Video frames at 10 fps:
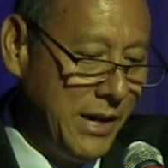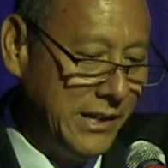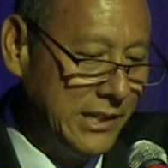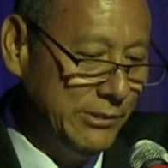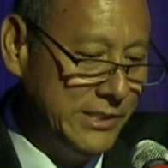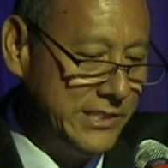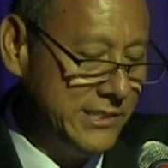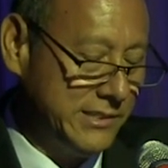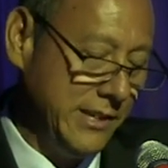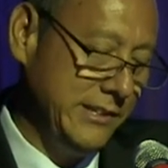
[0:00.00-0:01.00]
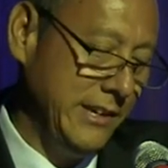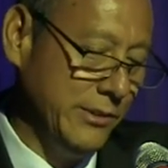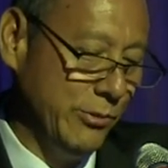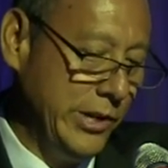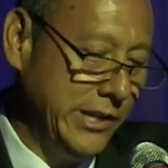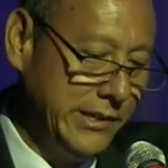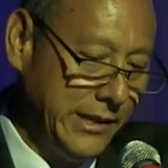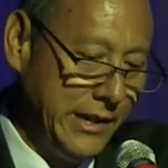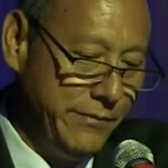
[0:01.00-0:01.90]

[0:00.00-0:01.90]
Monica Lewinsky said the other week, uh,